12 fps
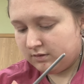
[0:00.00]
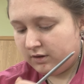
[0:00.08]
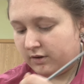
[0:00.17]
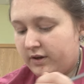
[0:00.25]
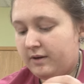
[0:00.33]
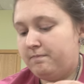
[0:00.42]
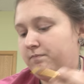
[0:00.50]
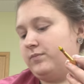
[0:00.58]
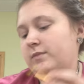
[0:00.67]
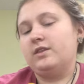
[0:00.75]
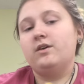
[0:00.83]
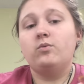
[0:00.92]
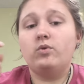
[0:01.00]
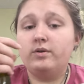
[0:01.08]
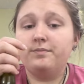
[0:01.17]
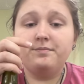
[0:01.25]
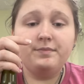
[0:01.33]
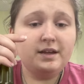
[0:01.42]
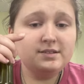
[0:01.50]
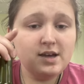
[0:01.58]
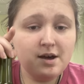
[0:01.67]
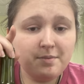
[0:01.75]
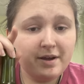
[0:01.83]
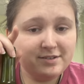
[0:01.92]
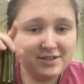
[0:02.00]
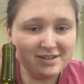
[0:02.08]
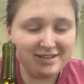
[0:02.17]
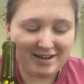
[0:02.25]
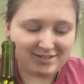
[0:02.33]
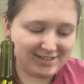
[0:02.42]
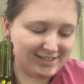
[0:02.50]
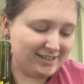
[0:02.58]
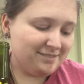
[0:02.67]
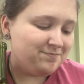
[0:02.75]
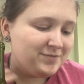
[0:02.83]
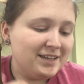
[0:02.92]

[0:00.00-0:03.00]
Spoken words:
Okay, well, that's how mine turned out just now.